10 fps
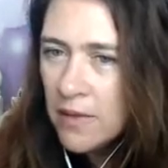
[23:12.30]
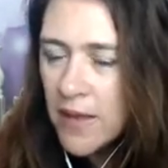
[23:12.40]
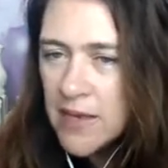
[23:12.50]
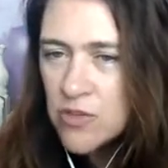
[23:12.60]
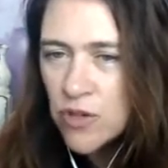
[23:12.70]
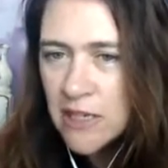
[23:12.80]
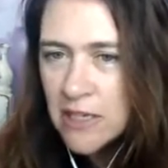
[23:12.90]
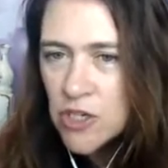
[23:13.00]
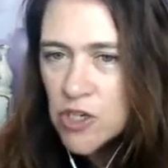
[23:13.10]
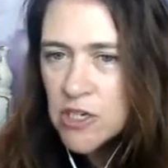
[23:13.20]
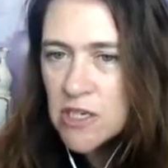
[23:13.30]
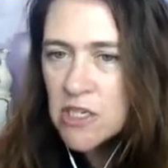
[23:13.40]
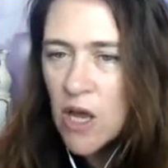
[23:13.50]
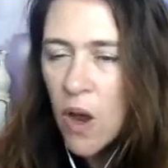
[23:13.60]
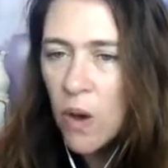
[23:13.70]
That is really interesting.
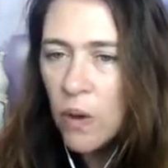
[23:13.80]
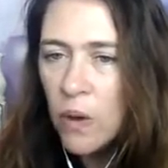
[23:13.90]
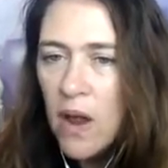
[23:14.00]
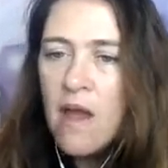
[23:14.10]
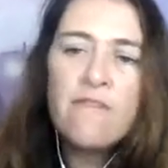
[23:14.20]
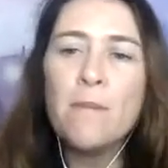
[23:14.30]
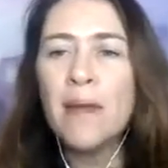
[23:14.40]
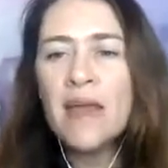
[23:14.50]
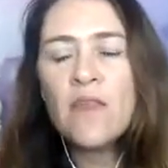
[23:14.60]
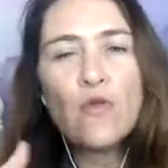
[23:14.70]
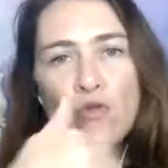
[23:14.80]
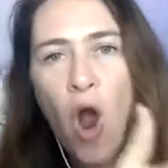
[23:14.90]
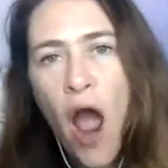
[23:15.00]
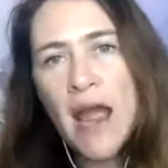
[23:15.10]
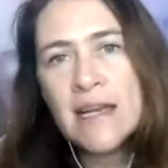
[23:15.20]
So for me, the
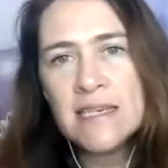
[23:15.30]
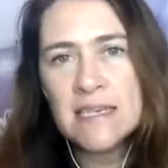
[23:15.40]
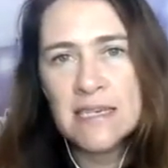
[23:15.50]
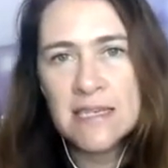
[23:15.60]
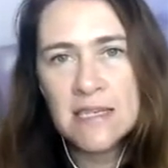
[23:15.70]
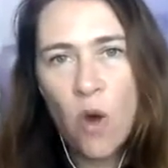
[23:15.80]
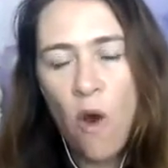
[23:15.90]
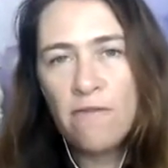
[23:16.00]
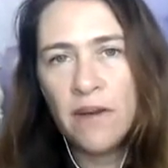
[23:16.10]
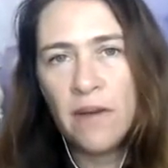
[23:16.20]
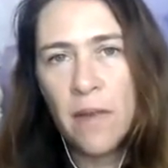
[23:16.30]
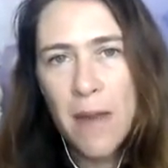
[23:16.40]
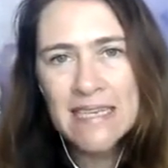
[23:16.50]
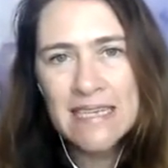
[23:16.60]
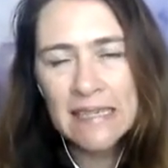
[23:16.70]
right is often the
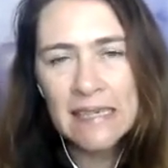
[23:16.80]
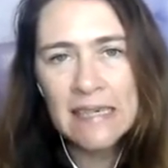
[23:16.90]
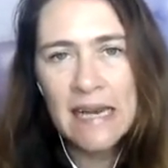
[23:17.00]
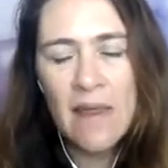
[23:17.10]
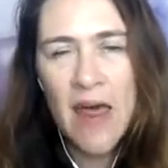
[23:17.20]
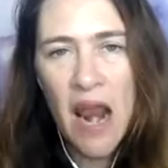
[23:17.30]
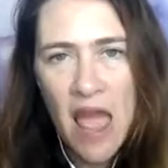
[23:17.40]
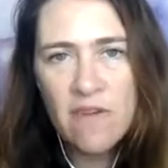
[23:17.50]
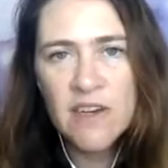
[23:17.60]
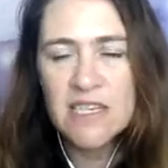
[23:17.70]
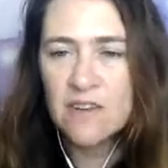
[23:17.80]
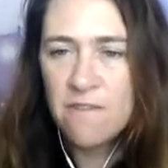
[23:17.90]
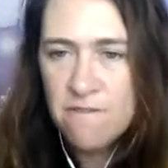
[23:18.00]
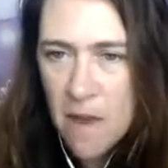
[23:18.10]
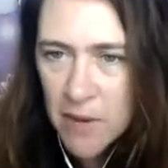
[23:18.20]
masculine and the left is the
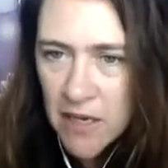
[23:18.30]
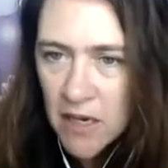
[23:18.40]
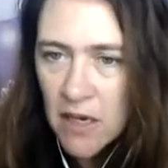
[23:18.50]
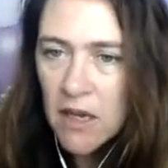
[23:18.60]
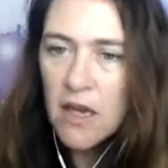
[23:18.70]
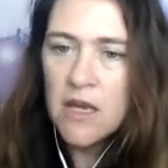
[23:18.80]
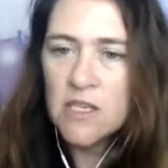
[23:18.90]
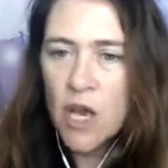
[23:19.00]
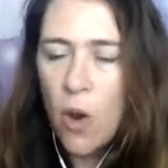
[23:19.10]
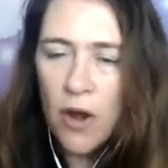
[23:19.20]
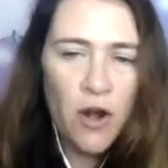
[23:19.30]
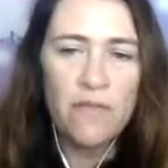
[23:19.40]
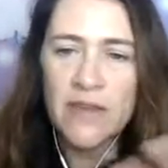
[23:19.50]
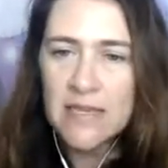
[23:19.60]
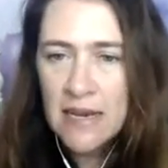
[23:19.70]
feminine. So I don't know if
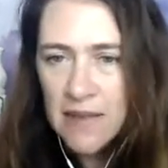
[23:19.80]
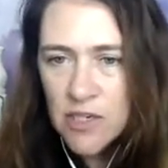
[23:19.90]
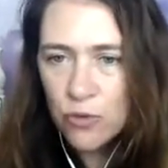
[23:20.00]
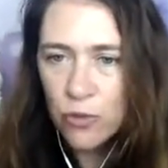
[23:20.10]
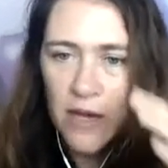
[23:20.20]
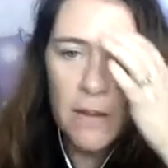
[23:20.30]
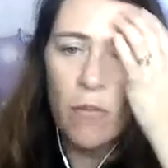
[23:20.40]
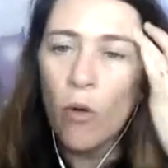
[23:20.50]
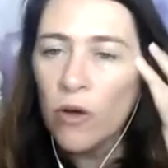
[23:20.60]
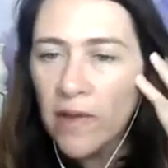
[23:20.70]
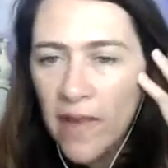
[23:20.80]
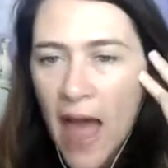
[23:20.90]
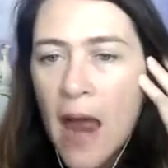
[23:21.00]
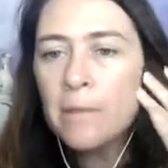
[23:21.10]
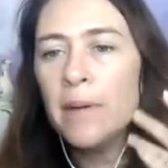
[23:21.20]
there's anything to read more in
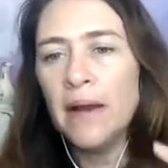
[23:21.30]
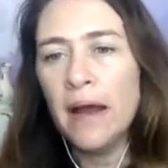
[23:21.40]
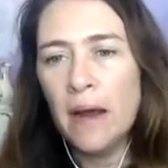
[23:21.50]
that, but